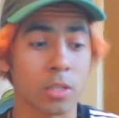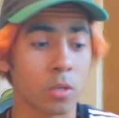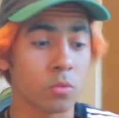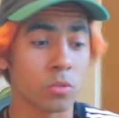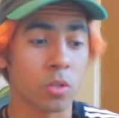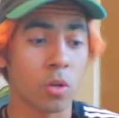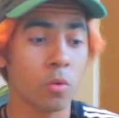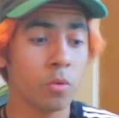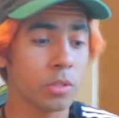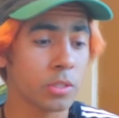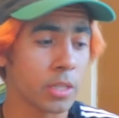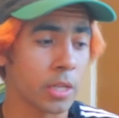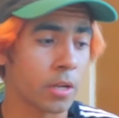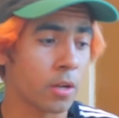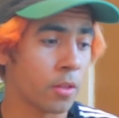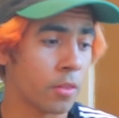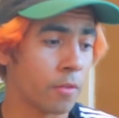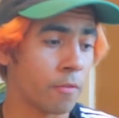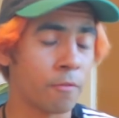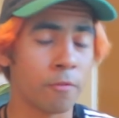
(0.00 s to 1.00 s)
I was always like
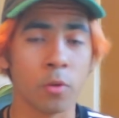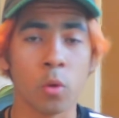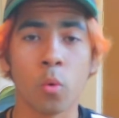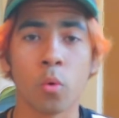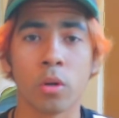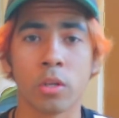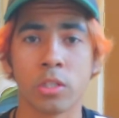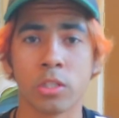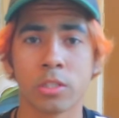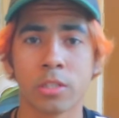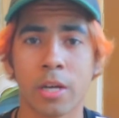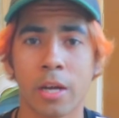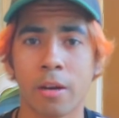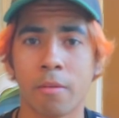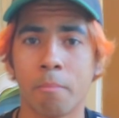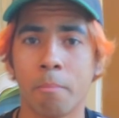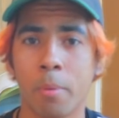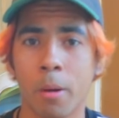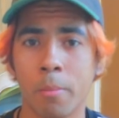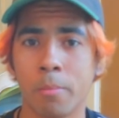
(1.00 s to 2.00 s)
on the floor, just kind
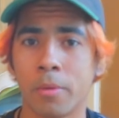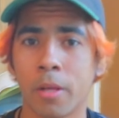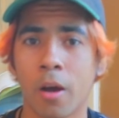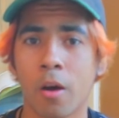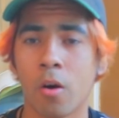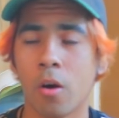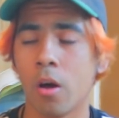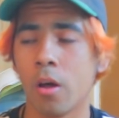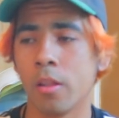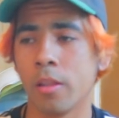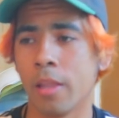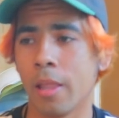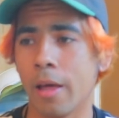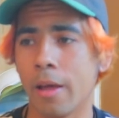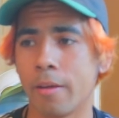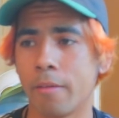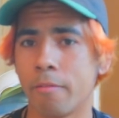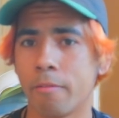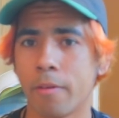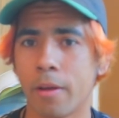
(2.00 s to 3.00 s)
of bummed out on
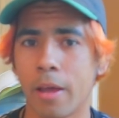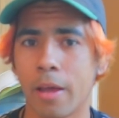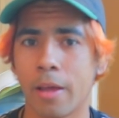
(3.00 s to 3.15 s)
life.